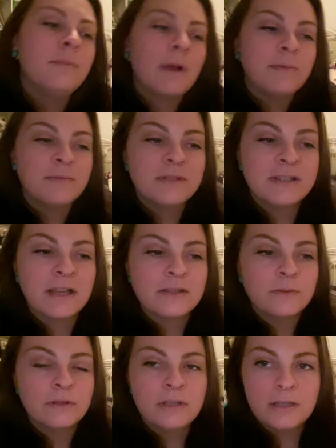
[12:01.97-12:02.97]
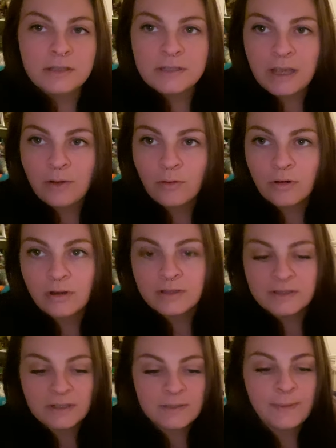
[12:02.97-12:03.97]
I'm obsessed with these. I ordered a
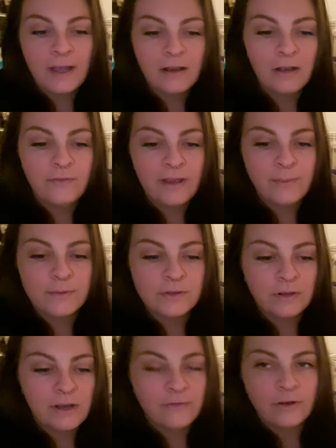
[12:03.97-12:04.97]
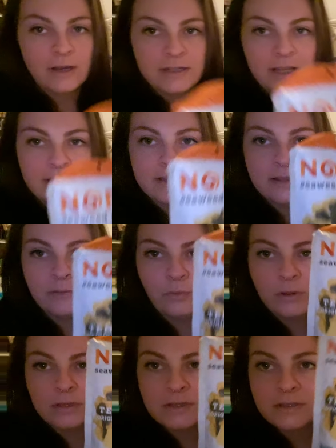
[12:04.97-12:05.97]
six pack off Amazon after I tasted them
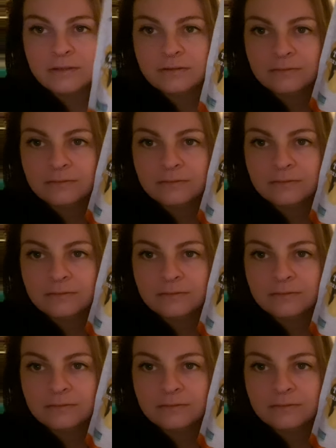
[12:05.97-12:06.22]
once.